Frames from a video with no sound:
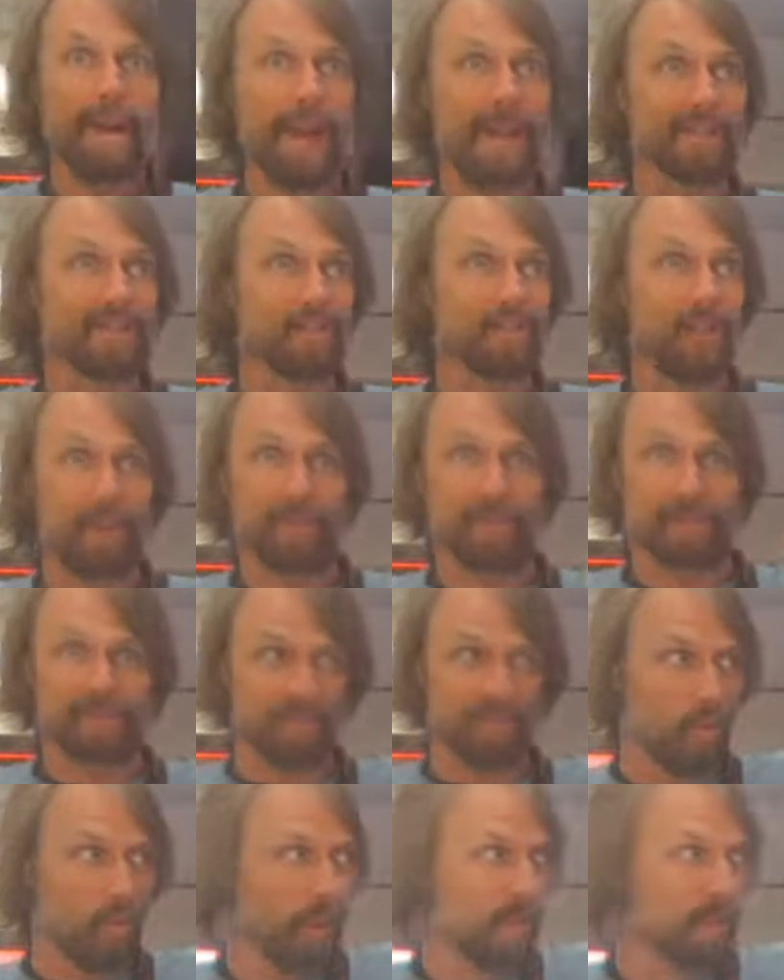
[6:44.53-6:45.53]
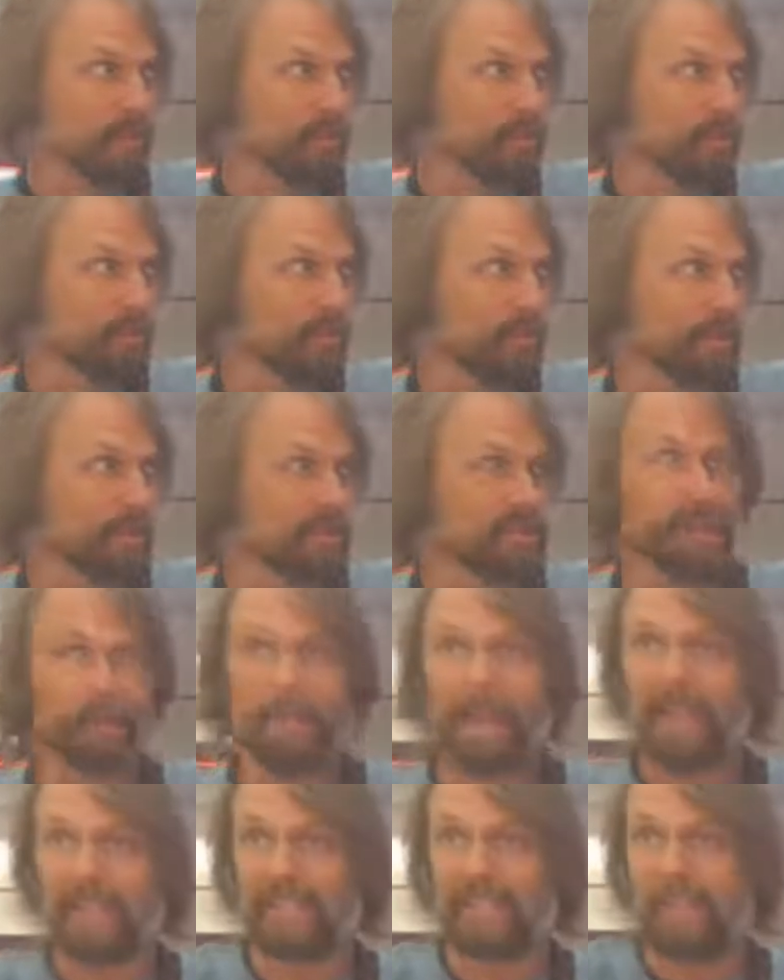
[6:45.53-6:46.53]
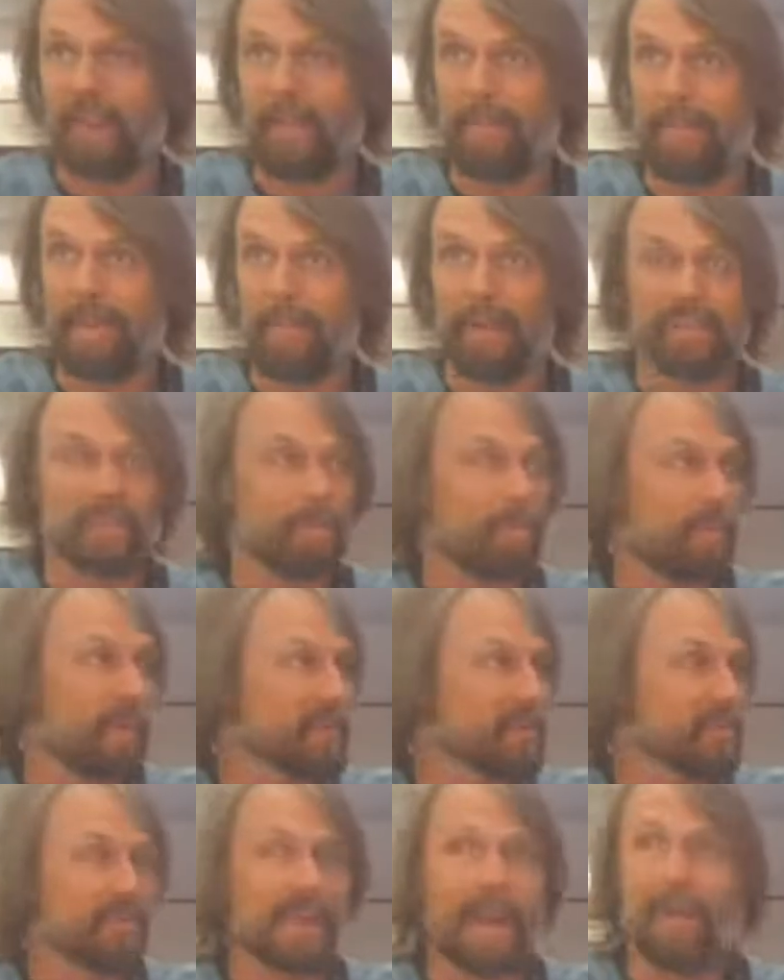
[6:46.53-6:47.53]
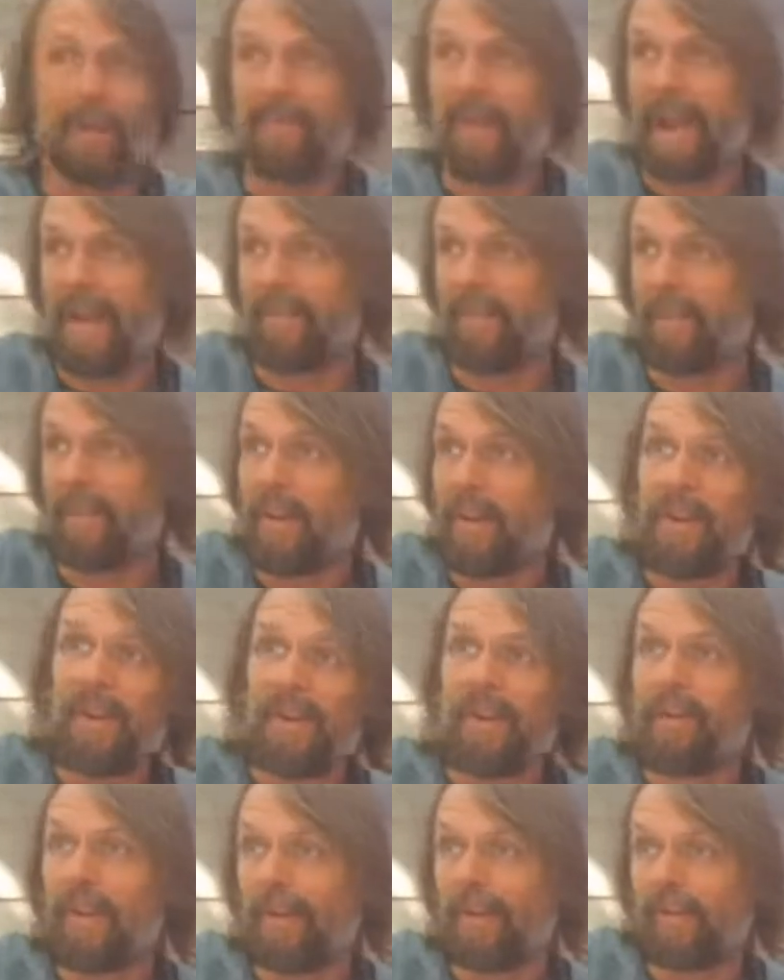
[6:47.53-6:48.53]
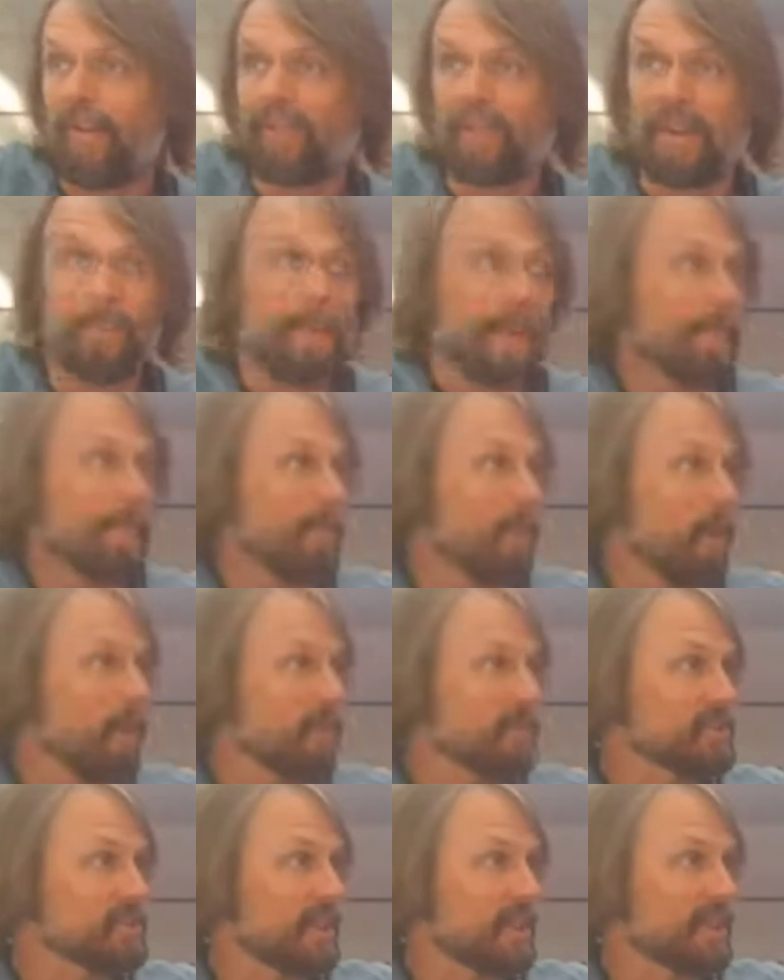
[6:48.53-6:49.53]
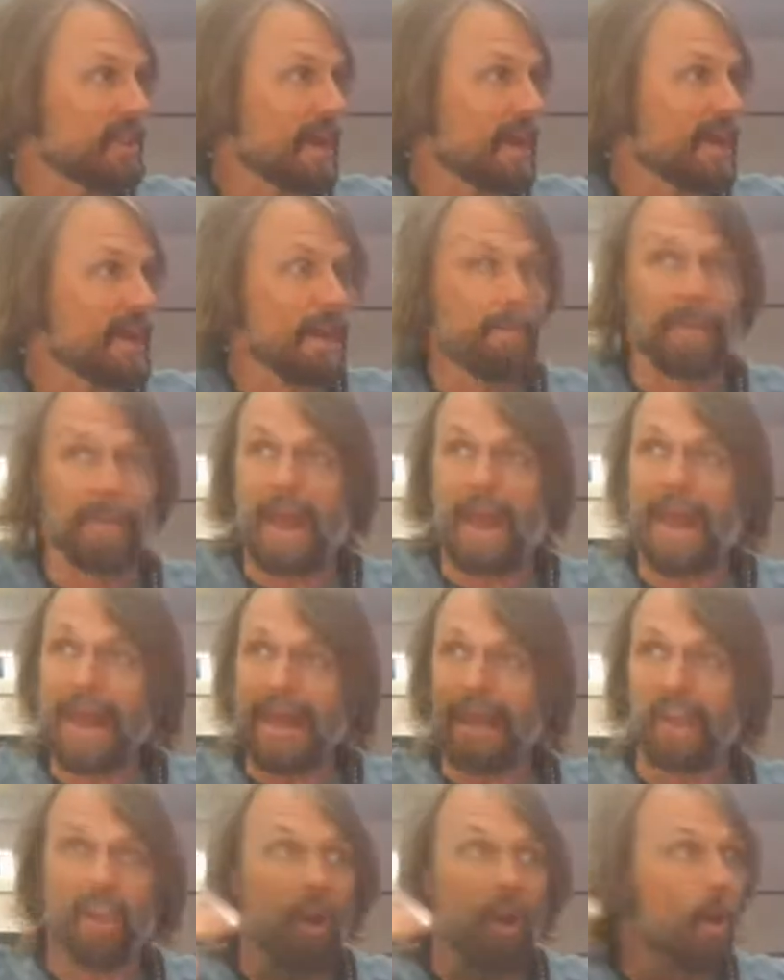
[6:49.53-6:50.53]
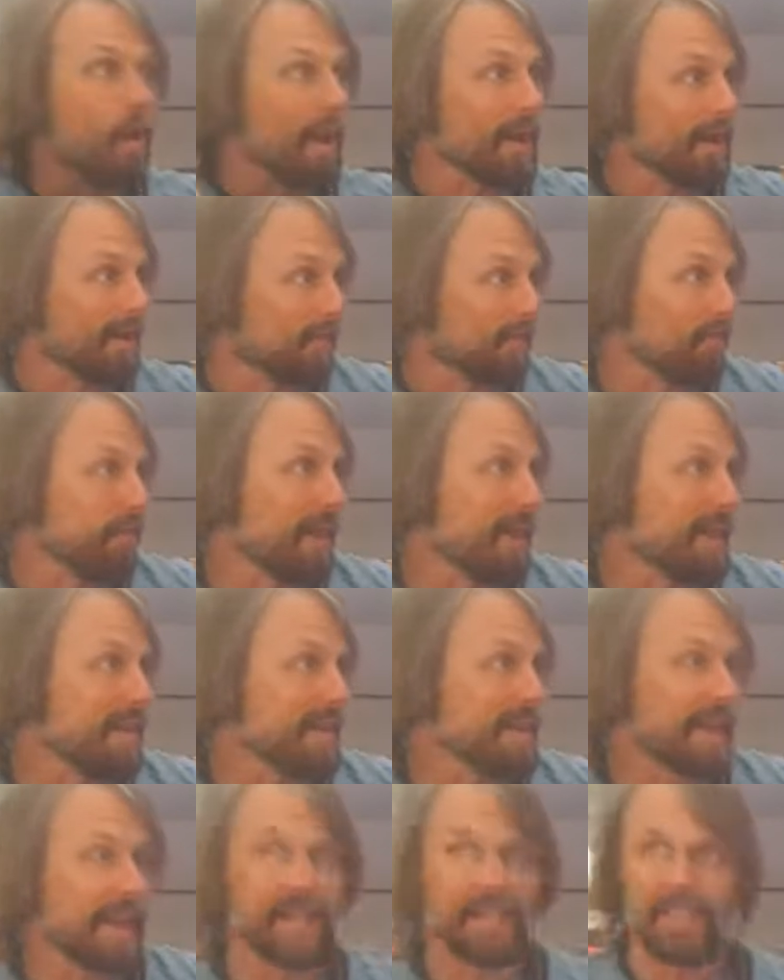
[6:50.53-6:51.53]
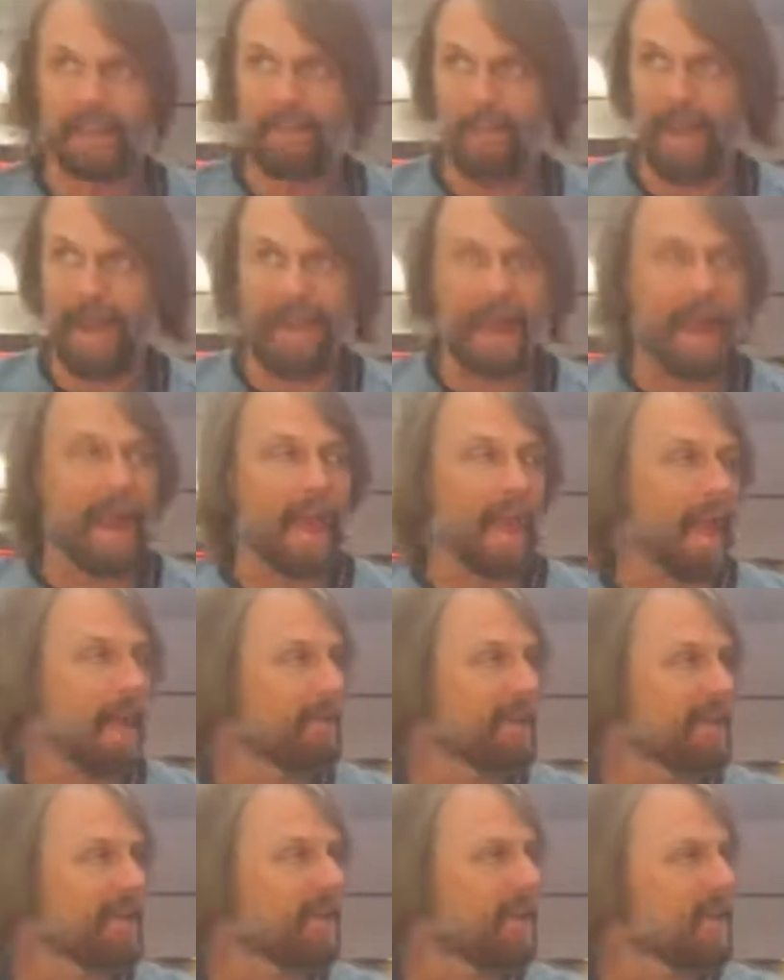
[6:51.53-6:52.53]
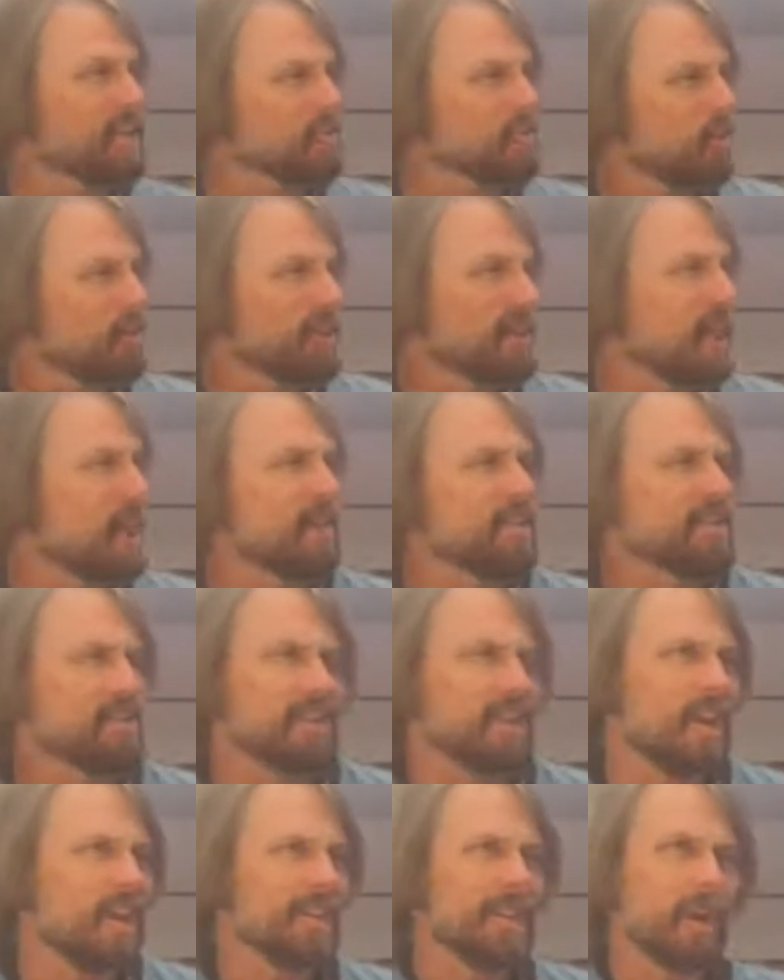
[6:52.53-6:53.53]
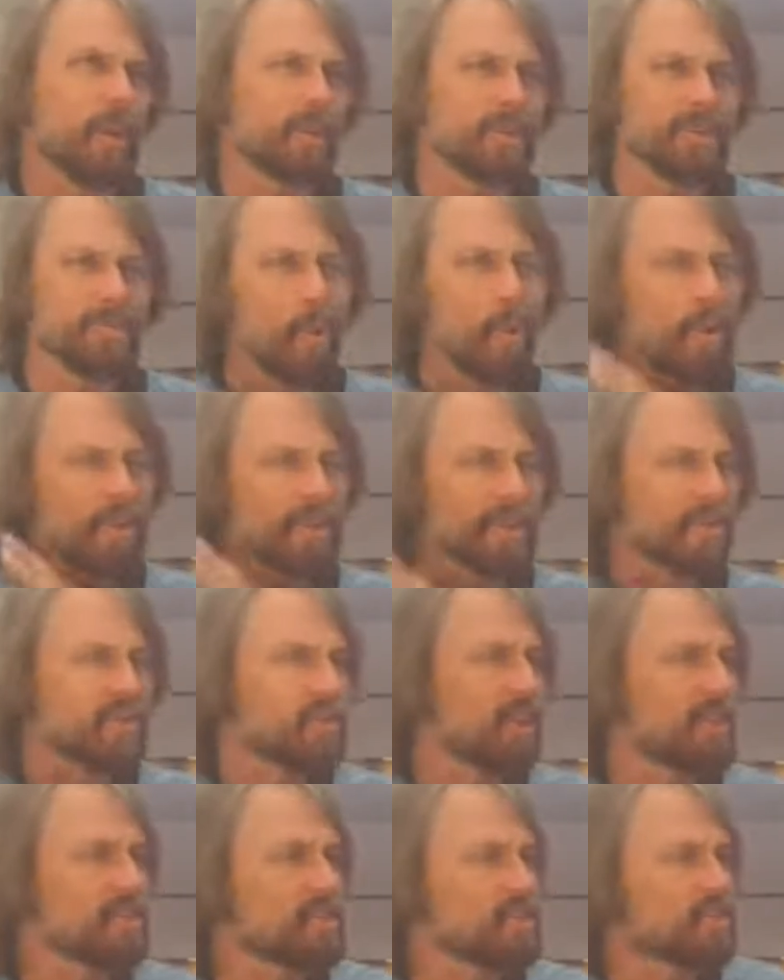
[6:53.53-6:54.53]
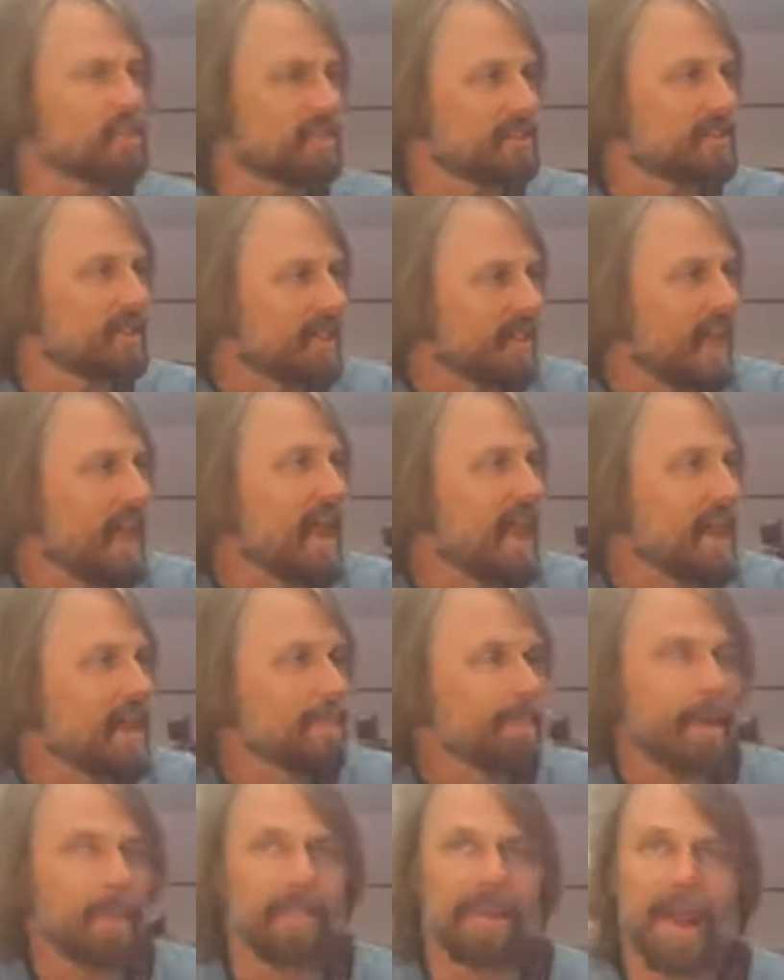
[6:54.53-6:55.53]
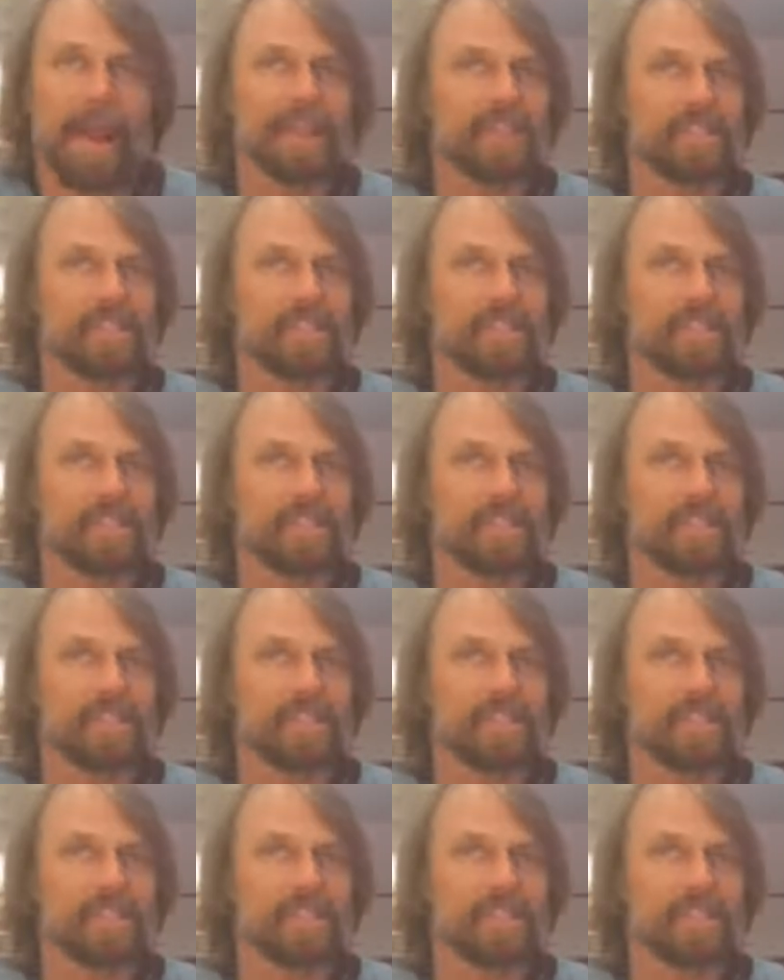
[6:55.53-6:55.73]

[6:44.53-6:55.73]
an asshole? I was just walking through here. Somebody saw me and wants a picture. Now 50 people all of a sudden line up, but I got to go. I got a plane to catch. So there was more than just the game. I mean, I